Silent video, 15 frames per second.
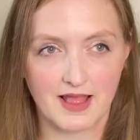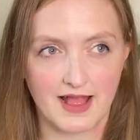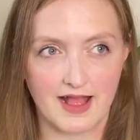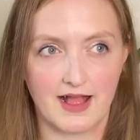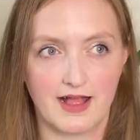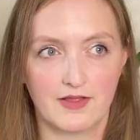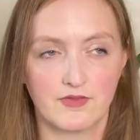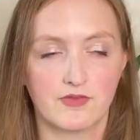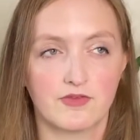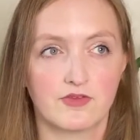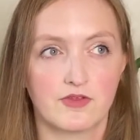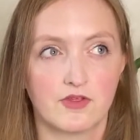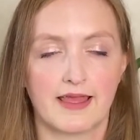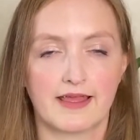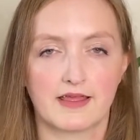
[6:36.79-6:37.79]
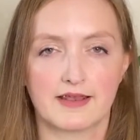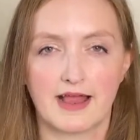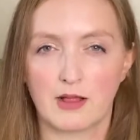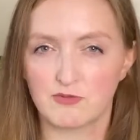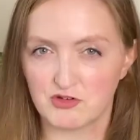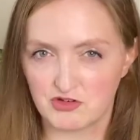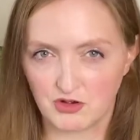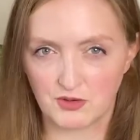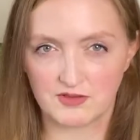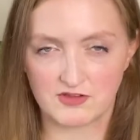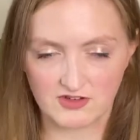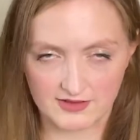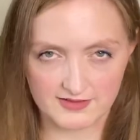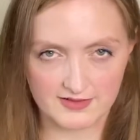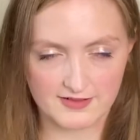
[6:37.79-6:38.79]
And it can help reduce the
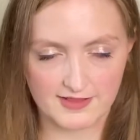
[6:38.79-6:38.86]
chances